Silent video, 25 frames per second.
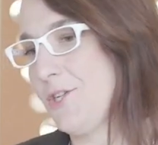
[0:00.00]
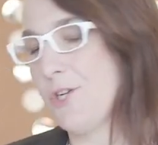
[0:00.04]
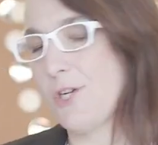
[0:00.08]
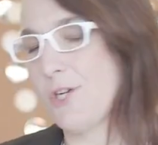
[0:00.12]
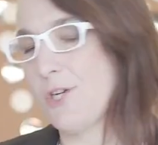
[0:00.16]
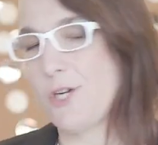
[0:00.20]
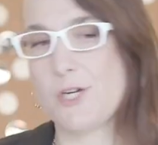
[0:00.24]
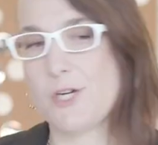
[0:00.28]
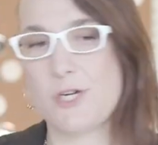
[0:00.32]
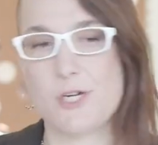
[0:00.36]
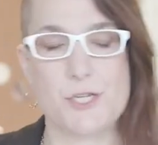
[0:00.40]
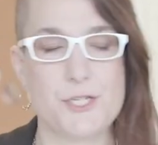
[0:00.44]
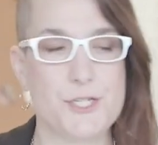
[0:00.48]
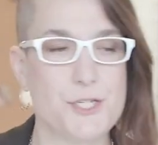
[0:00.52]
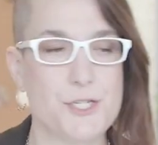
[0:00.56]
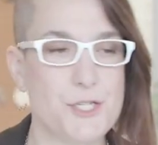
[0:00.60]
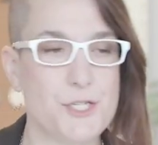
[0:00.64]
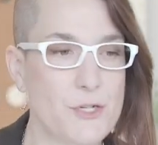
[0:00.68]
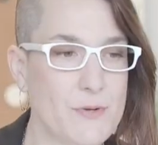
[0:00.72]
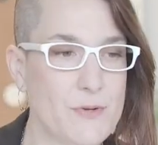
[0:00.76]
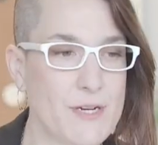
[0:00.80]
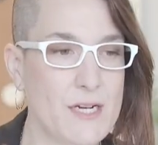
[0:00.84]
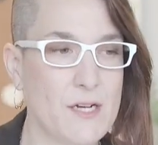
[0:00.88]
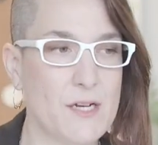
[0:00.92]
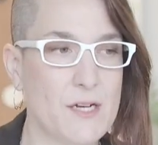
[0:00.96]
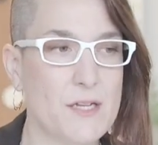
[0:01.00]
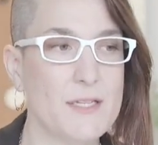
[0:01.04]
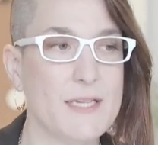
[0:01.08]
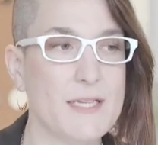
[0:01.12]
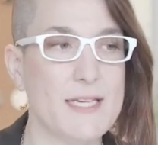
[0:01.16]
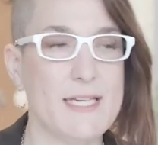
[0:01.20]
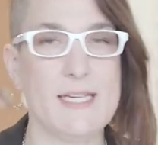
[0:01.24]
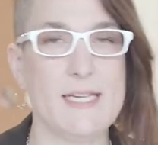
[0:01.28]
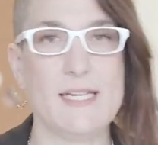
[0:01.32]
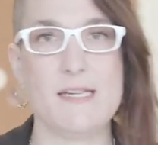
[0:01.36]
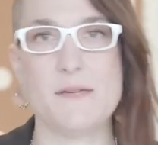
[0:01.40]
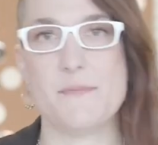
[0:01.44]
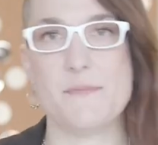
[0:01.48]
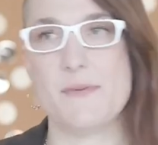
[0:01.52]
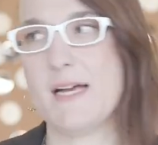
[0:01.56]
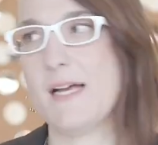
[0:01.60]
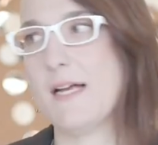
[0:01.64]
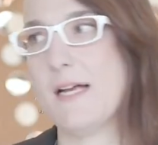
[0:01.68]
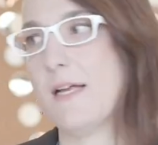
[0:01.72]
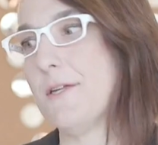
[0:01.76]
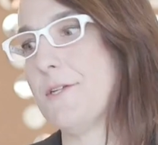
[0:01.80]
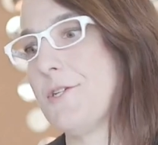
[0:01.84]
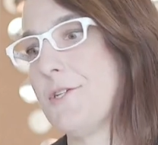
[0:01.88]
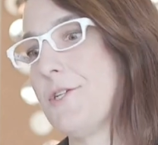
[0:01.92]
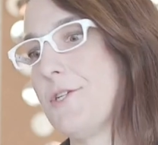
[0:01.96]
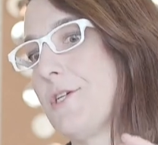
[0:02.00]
You're doing all the emails.